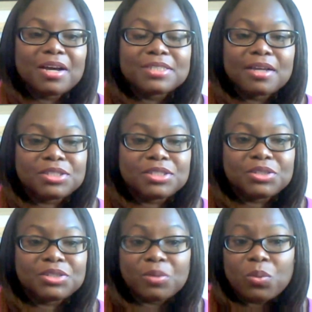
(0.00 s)
because
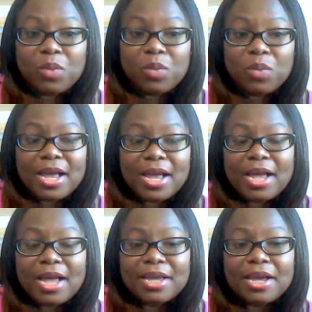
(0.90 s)
you are aware
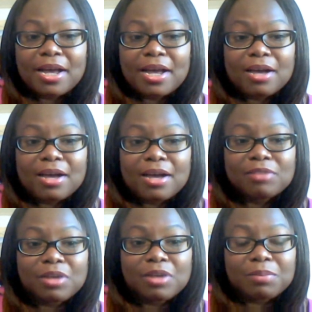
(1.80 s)
I have a
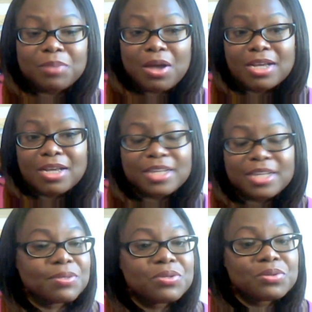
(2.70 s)
blog, and it's
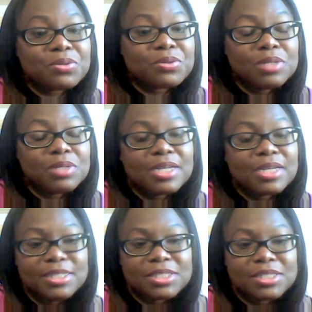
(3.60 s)
with Shula
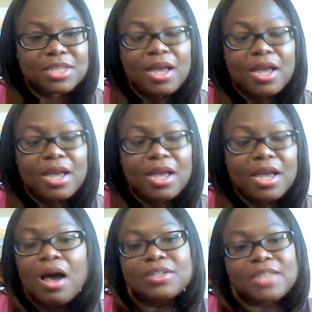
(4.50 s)
Alicia
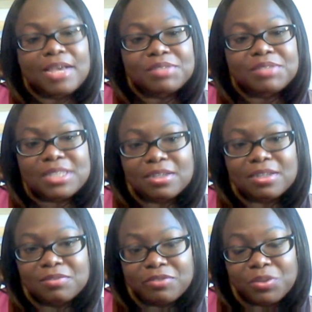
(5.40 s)
on the lifestyle
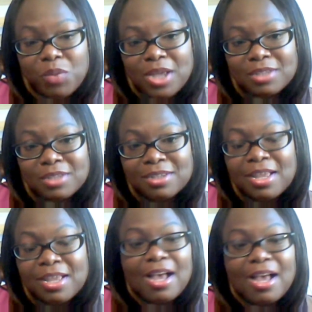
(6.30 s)
of living well.
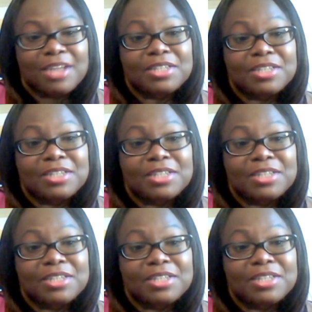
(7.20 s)
And in this
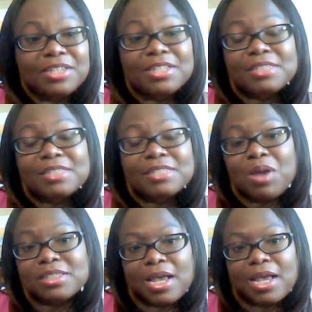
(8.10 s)

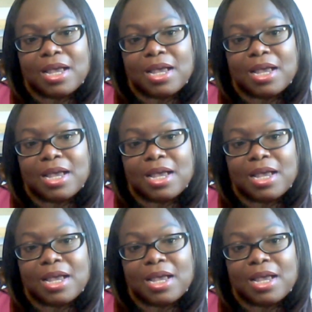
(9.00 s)
blog,